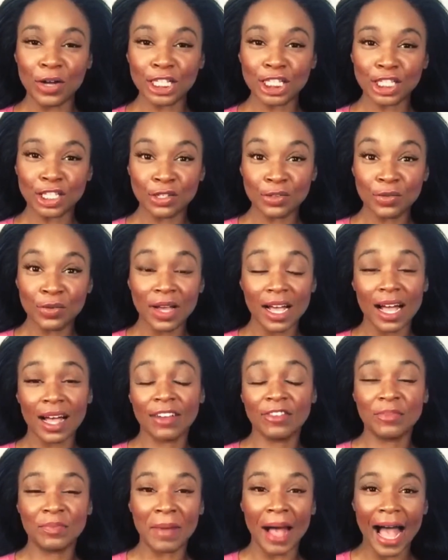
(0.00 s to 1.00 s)
Two
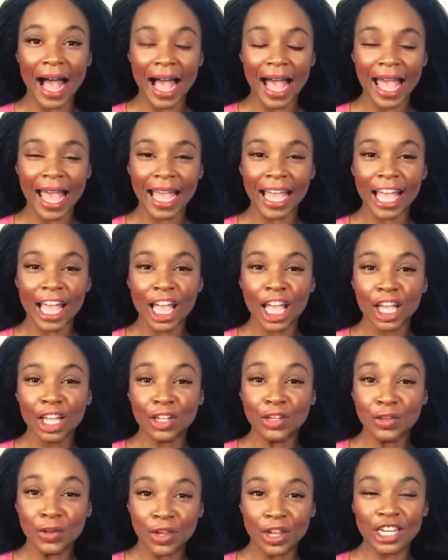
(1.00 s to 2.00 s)
of my
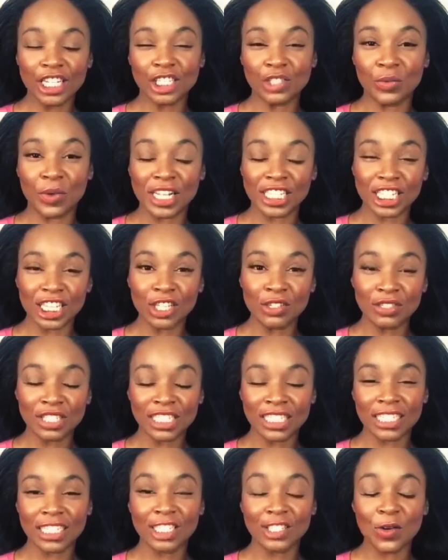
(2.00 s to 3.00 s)
New Year's
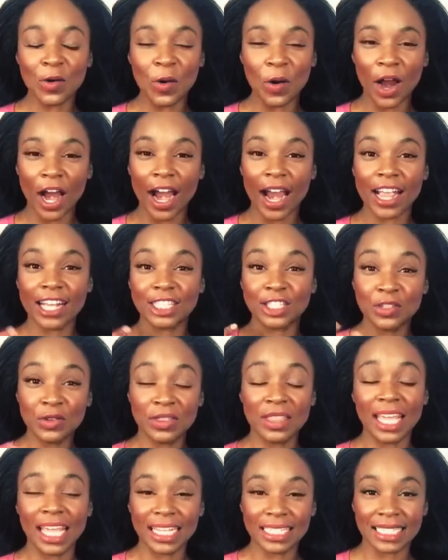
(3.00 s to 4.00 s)
resolutions, or two
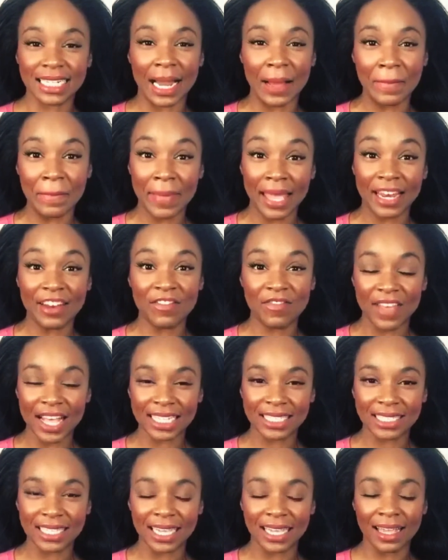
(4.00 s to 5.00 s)
things that I'm
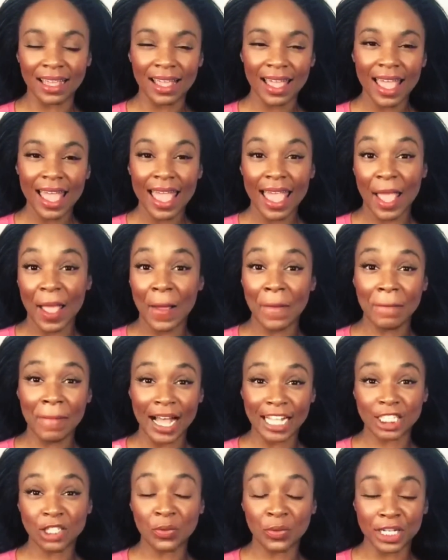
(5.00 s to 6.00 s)
manifesting in
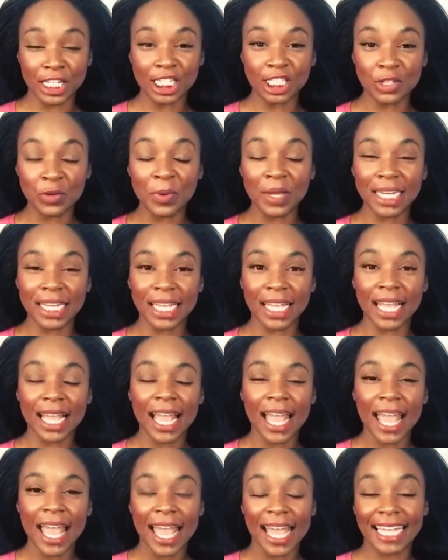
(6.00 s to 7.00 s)
my 2020,
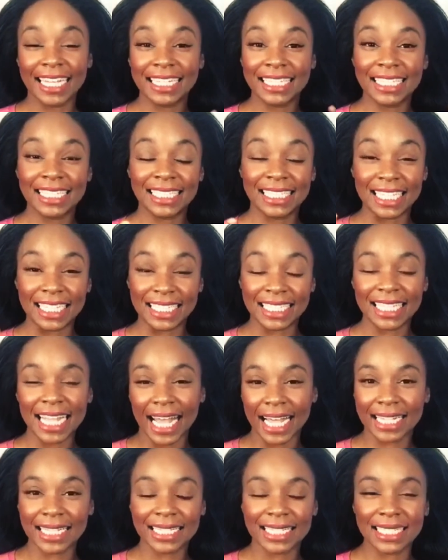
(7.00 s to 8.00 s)
is
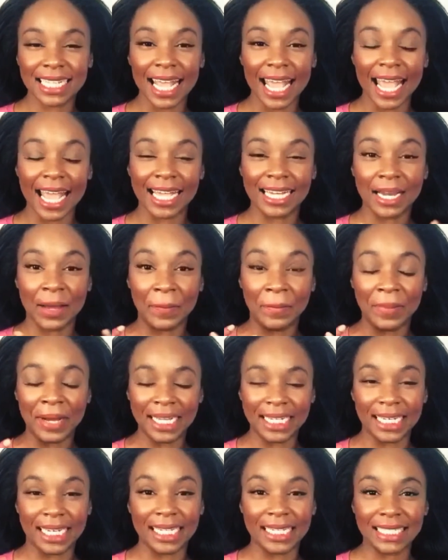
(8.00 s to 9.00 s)
success and
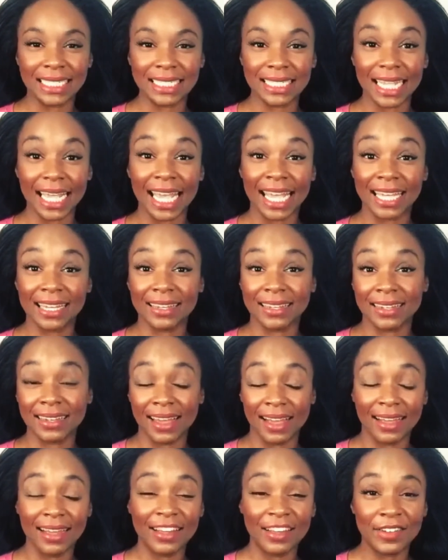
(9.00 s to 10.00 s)
abundance in
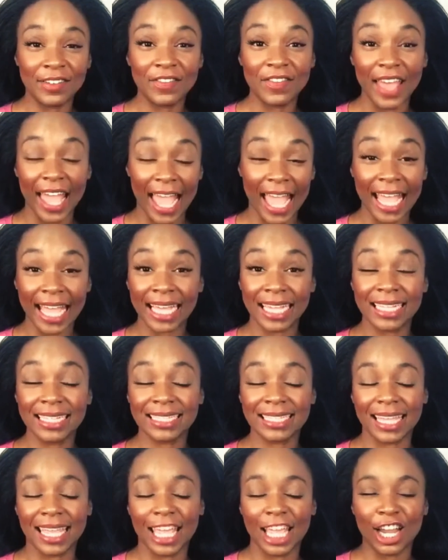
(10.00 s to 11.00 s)
love and
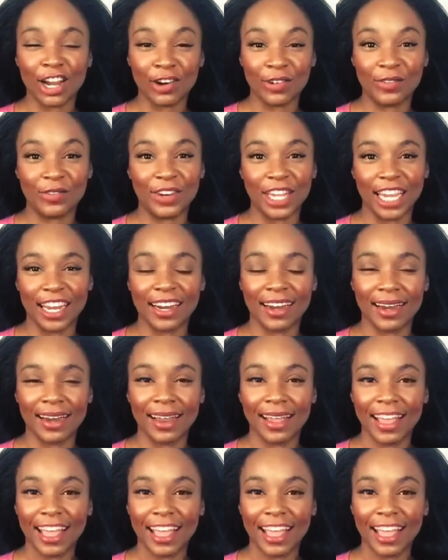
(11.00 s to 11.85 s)
in career.